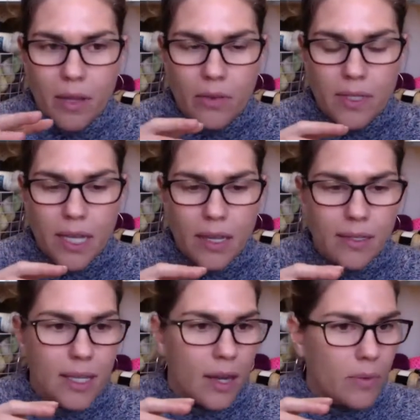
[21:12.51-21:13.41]
those things,
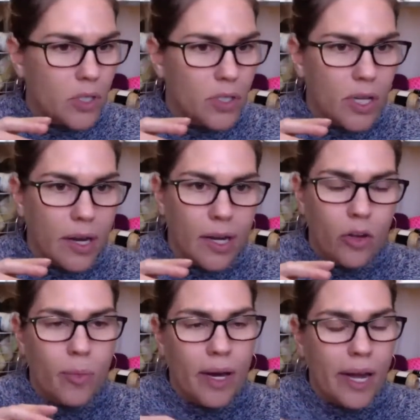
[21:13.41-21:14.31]
like I was just talking to you
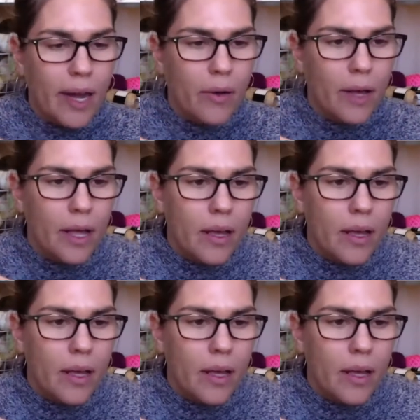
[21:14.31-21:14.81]
about how,